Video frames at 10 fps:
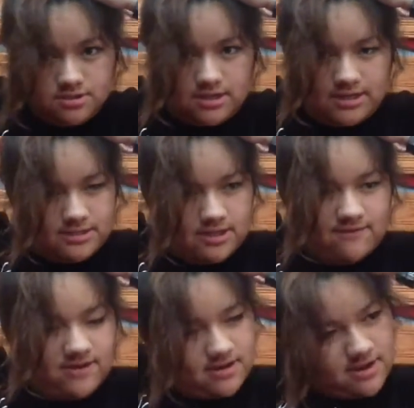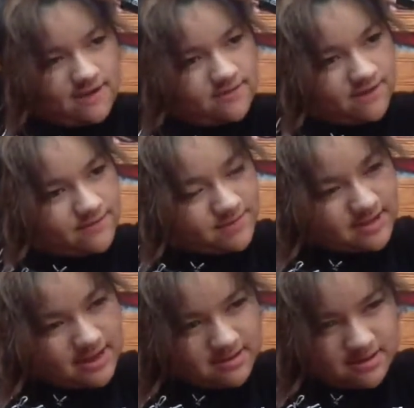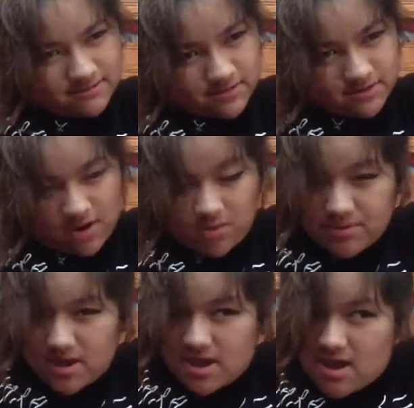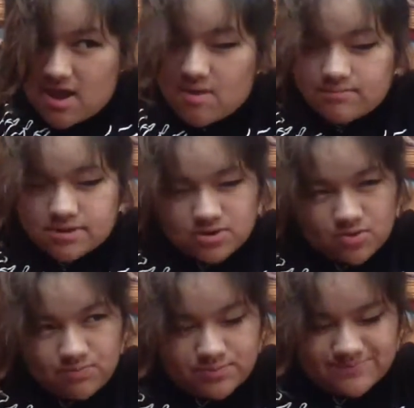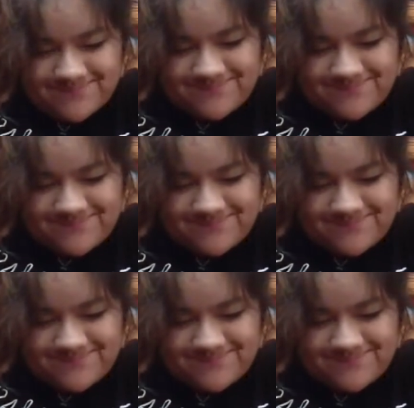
And I thought if I didn't have coffee one day, then it would help. But nope.